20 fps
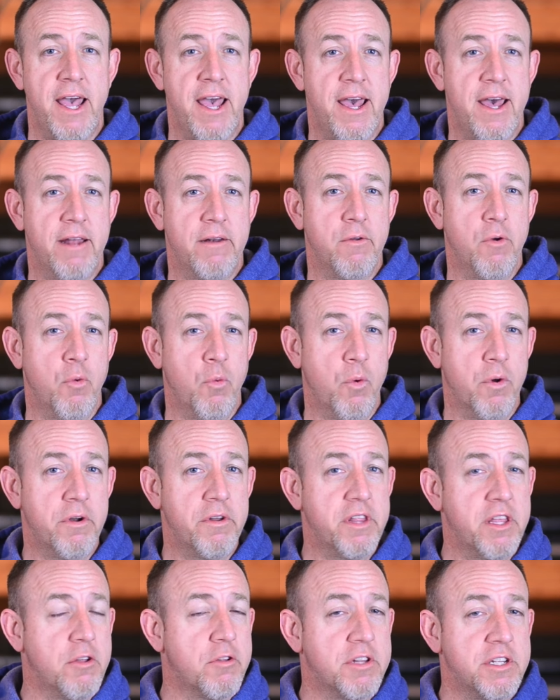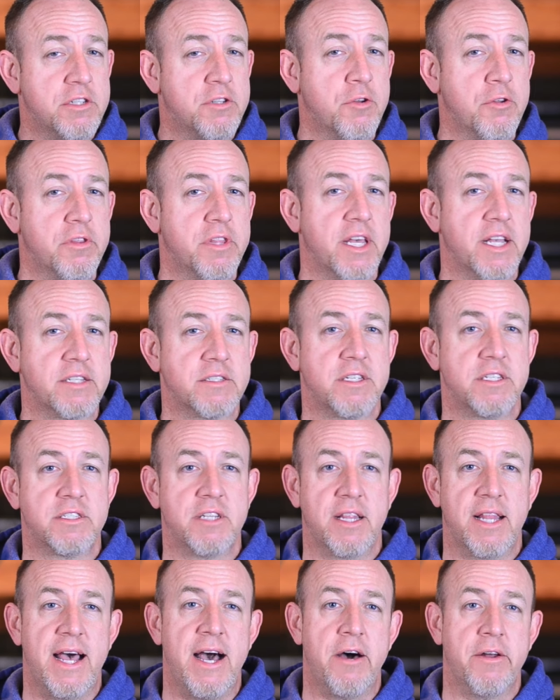and what are the only 2 things that's
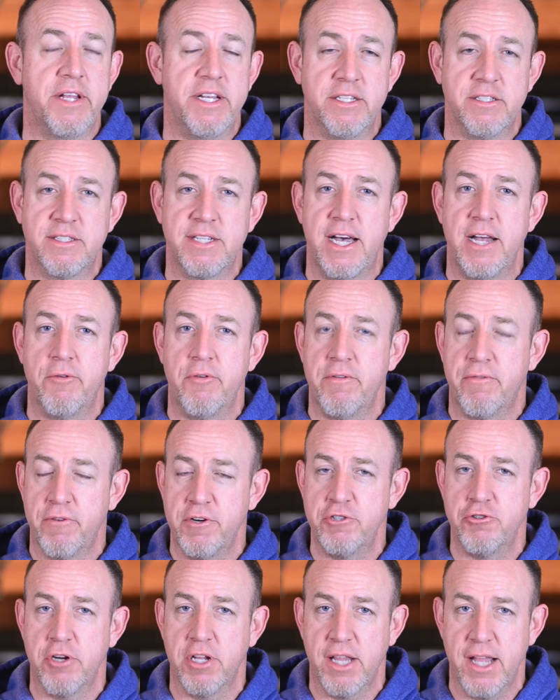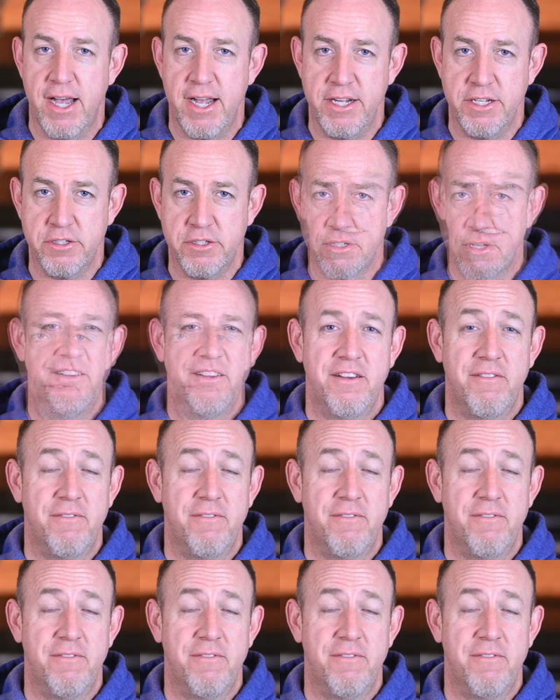allowed inside refrigerant lines?